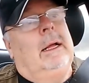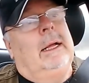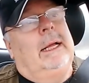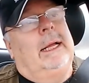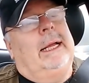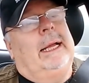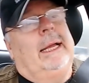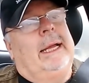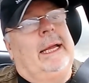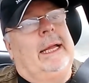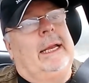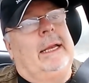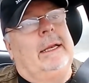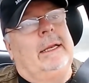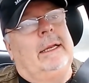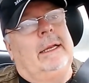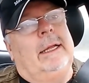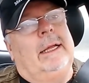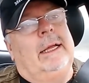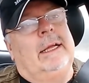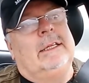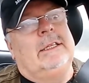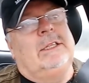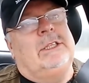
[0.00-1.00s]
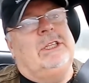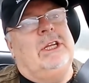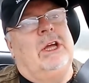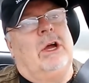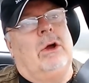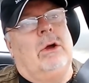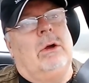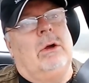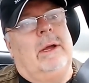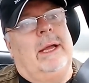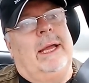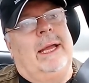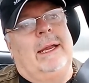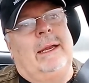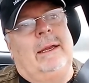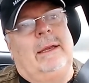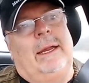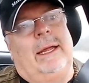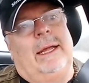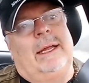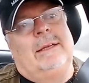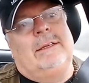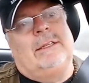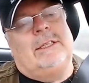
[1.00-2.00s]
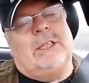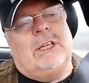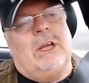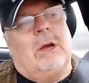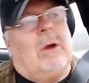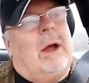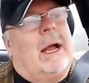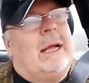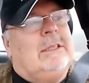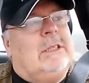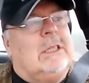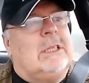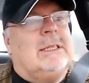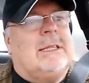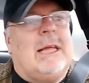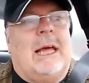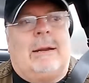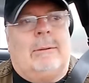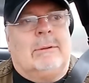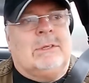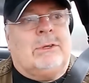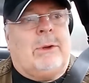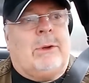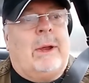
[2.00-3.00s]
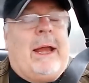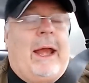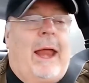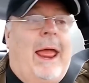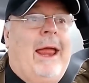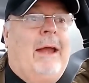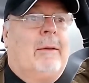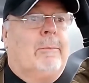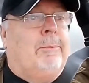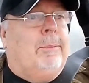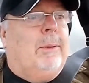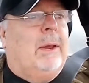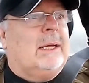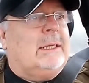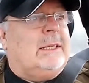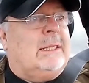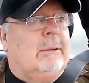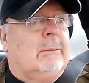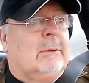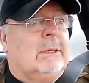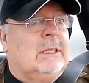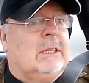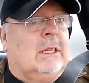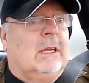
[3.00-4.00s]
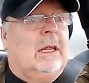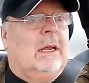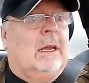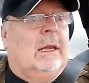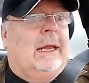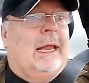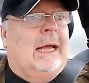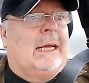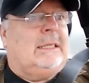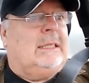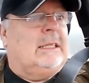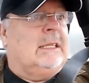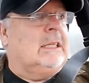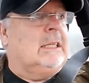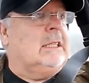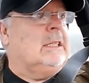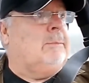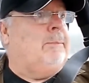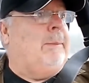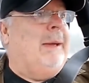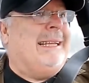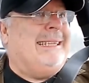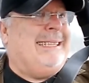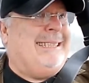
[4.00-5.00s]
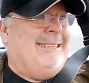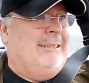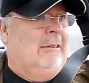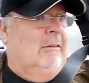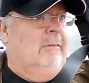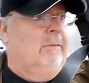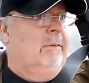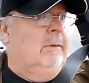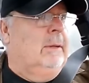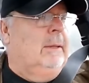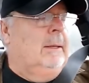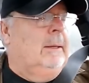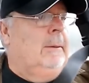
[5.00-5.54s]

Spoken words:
And so I just thought it was great, and plus it was a little less expensive